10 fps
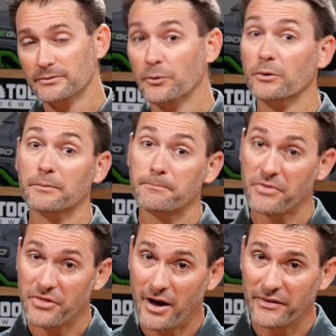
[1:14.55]
or
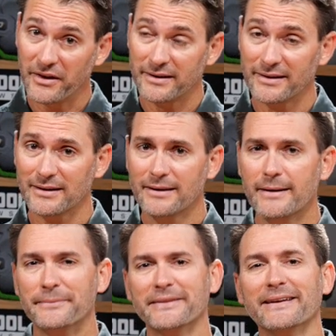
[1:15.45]
thought they did,
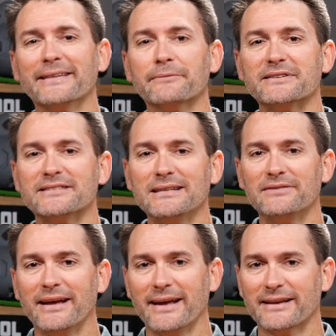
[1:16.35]
but then they received
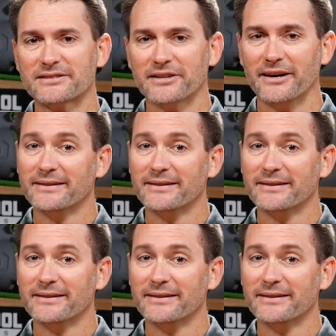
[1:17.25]
a handsaw.